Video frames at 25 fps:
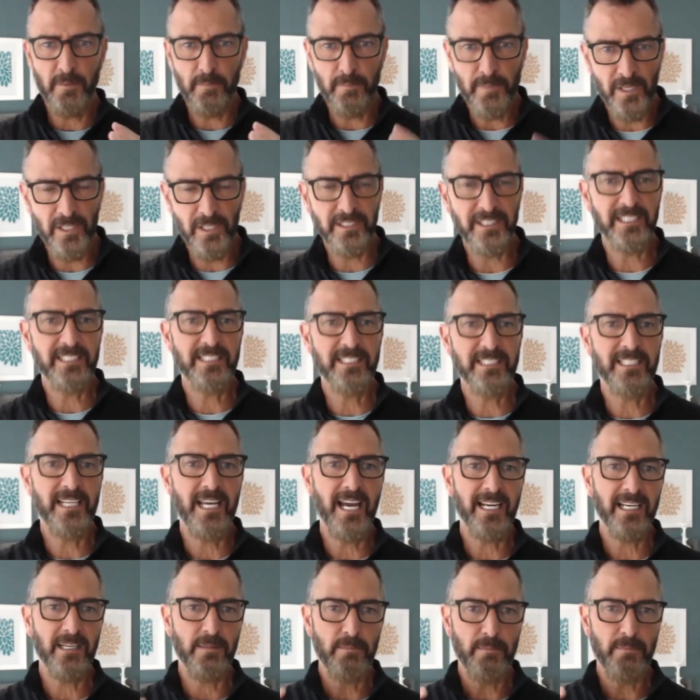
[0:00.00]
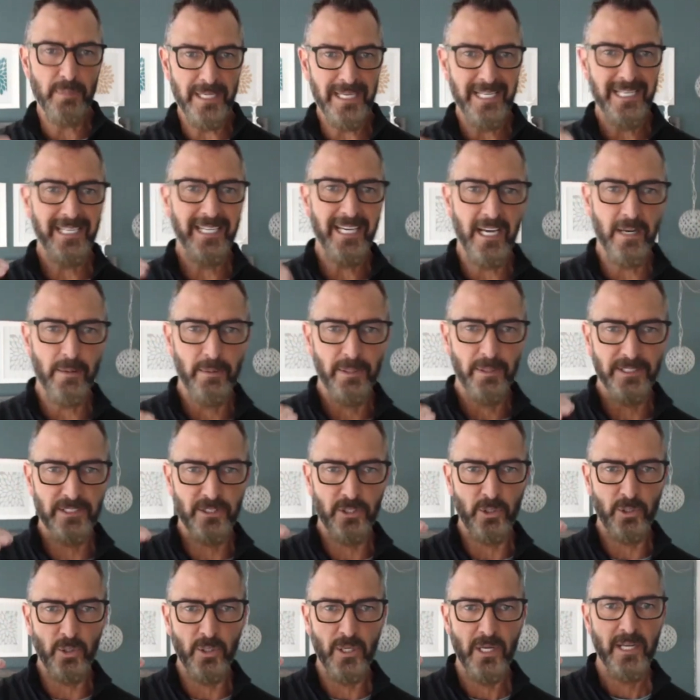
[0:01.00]
building tech and being able
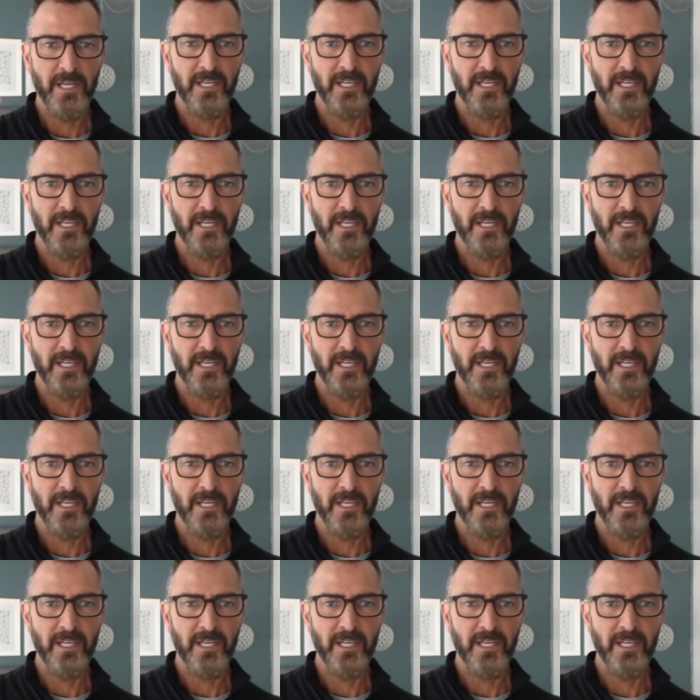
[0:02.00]
to